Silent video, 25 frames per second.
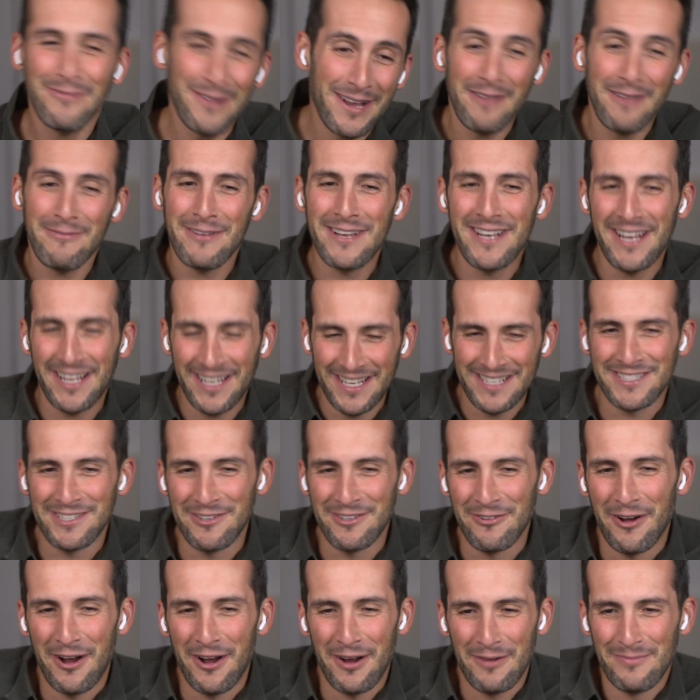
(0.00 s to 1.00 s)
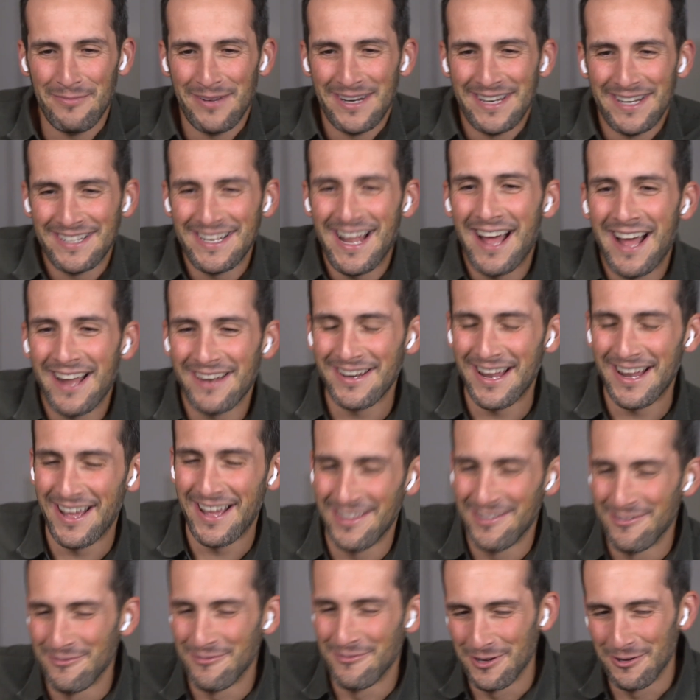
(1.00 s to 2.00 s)
But I mean, I guess you are, but not
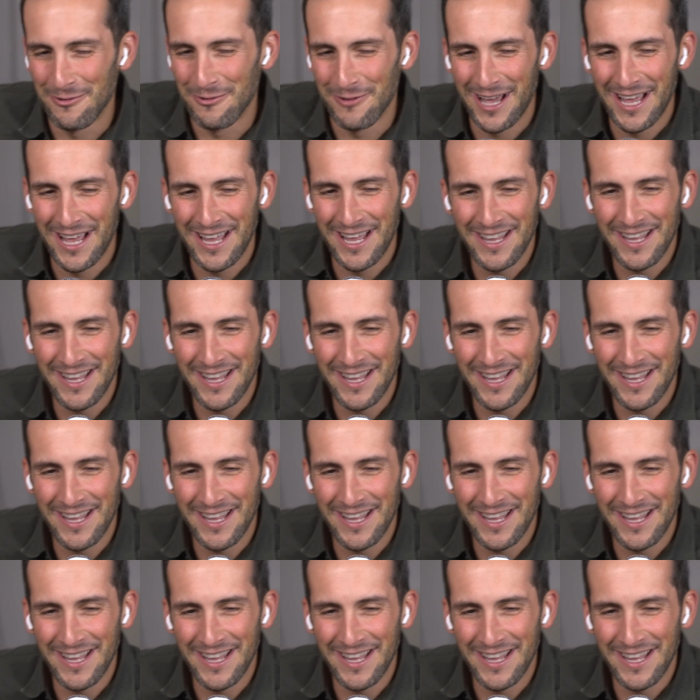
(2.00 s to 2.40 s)
in the real way.